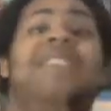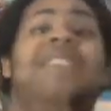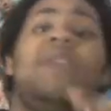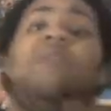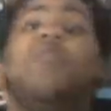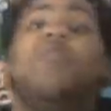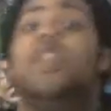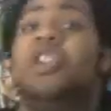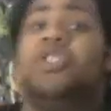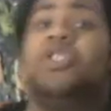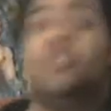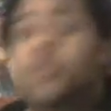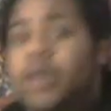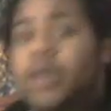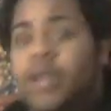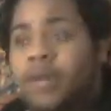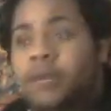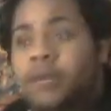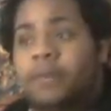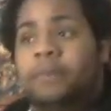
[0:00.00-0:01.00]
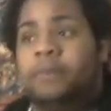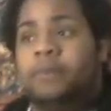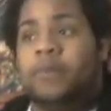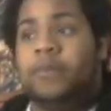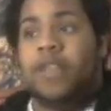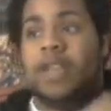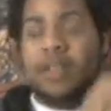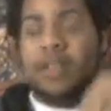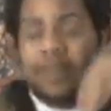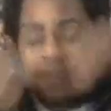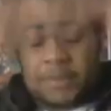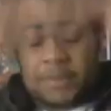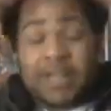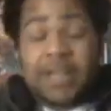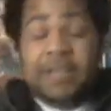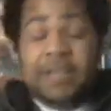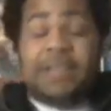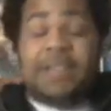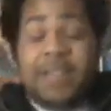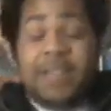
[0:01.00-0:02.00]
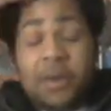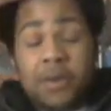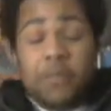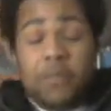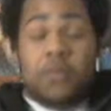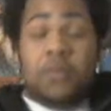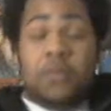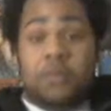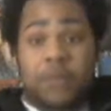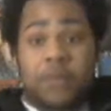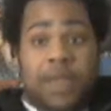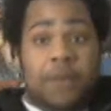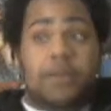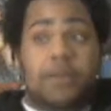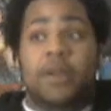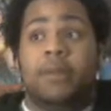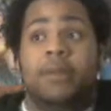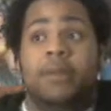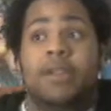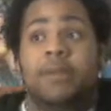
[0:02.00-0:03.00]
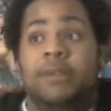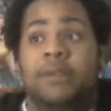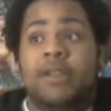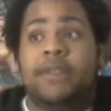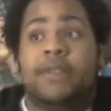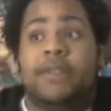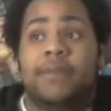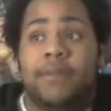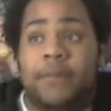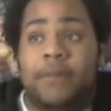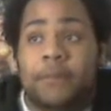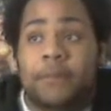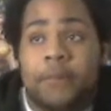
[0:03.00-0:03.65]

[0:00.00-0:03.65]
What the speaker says: they want to do it. Because they want to be impressive.